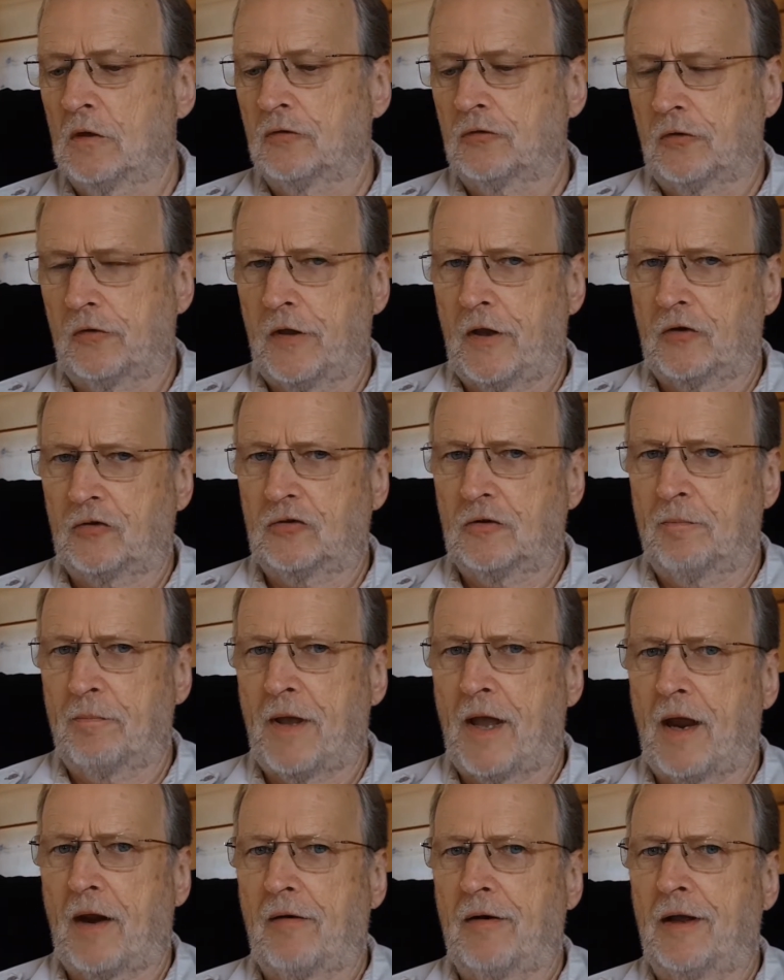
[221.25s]
So that's the
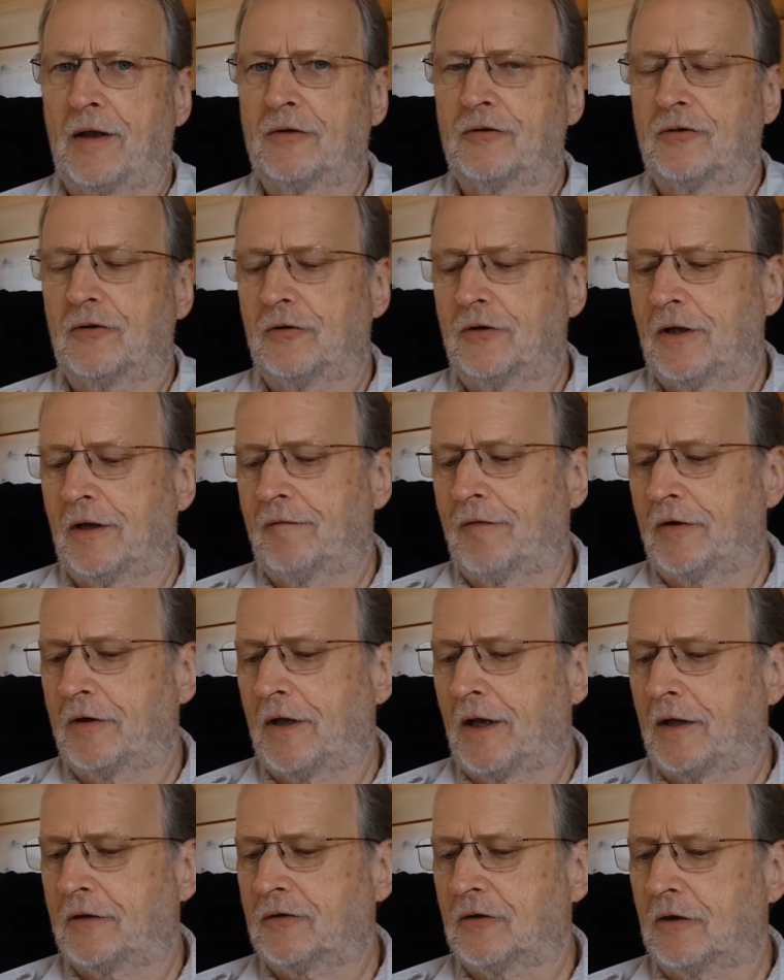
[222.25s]
background to
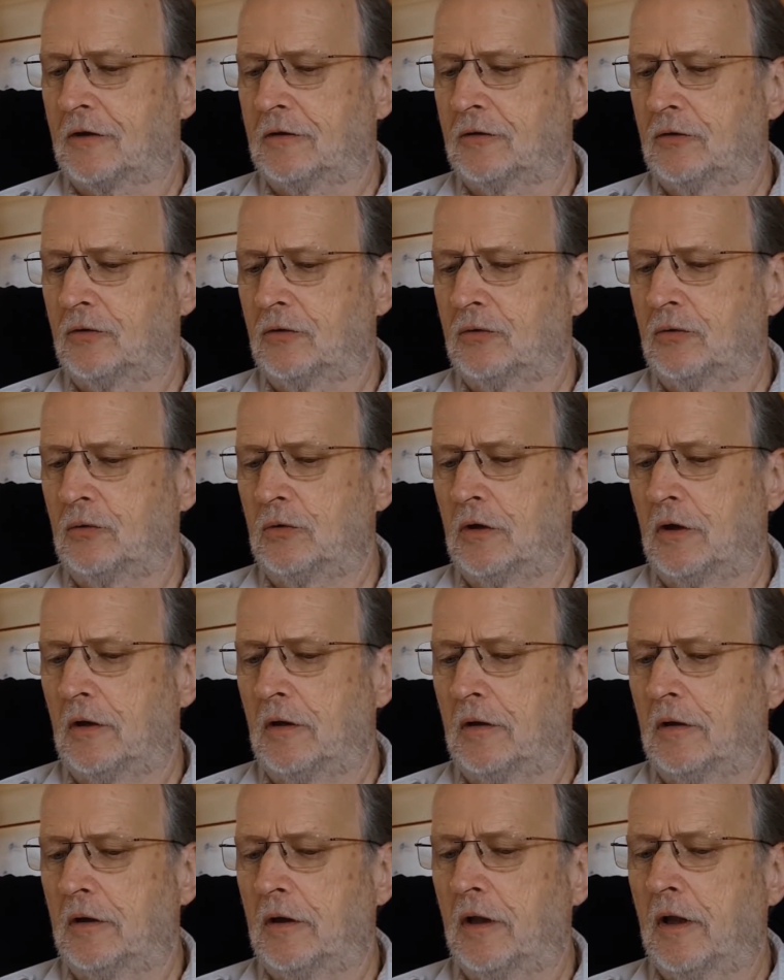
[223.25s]
Devadatta, who
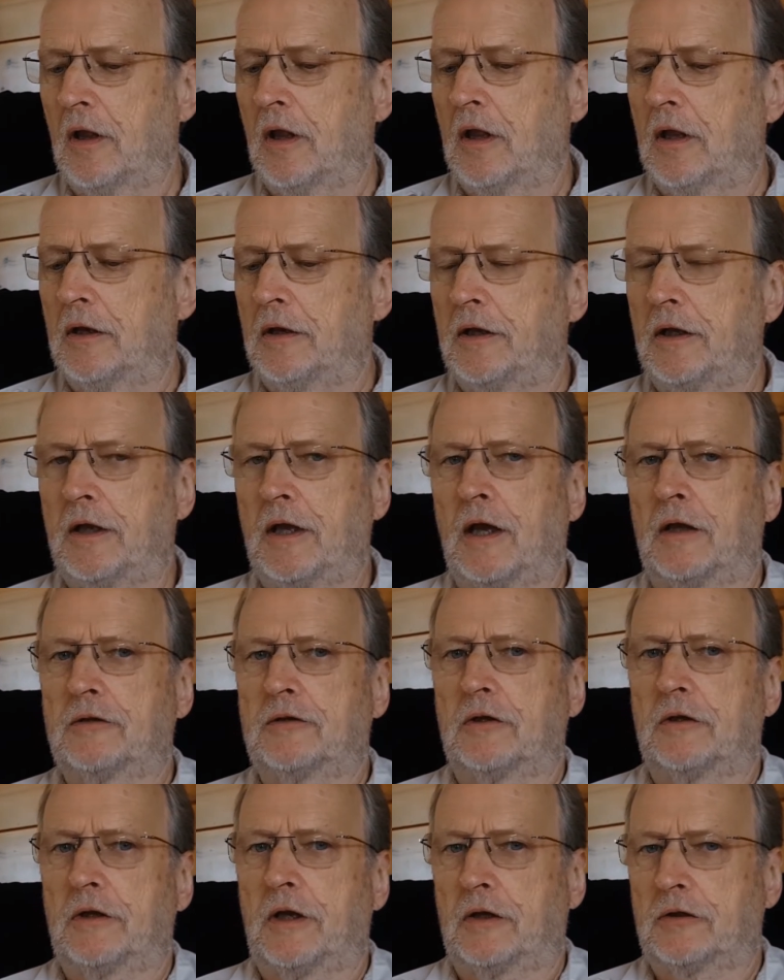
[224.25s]

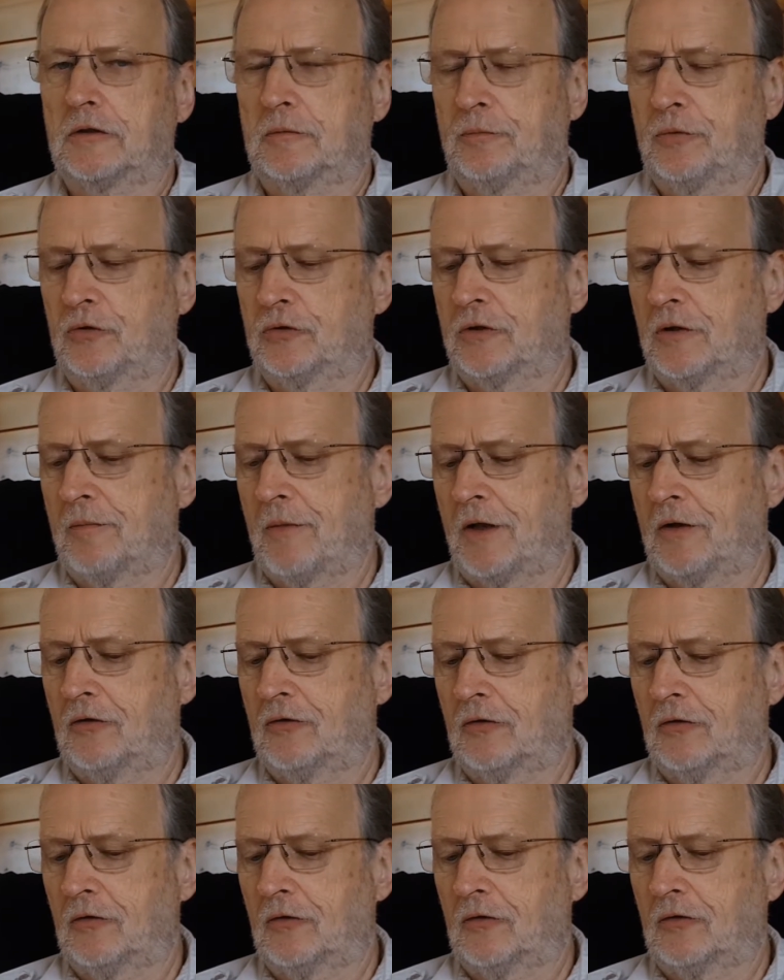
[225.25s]
Nigantha Nataputta
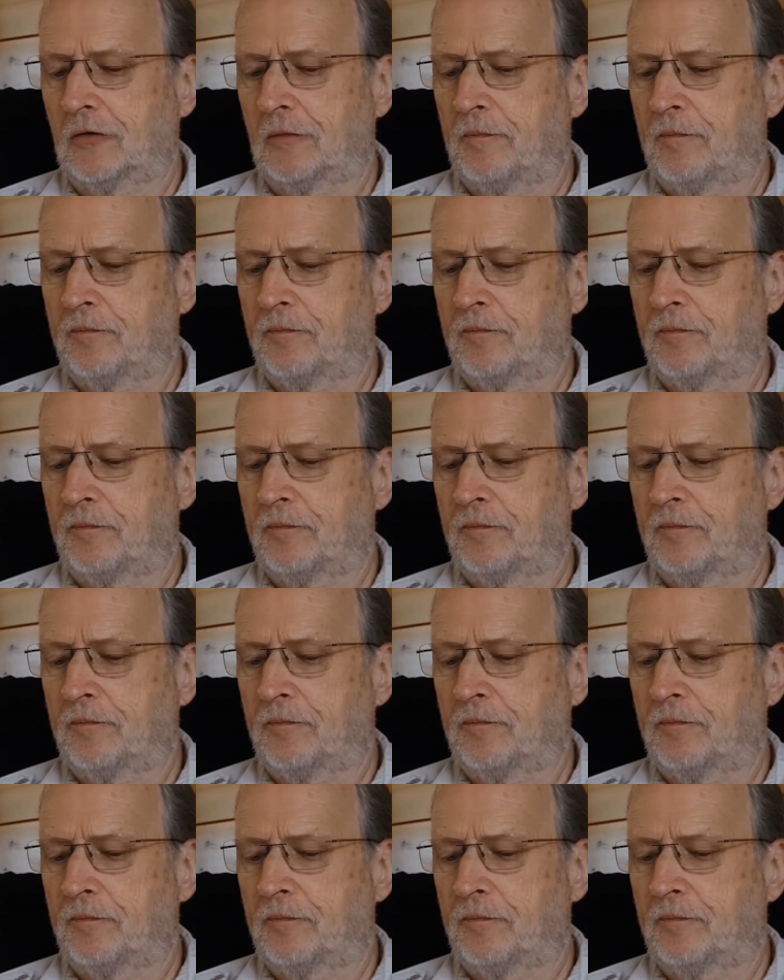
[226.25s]
mentions.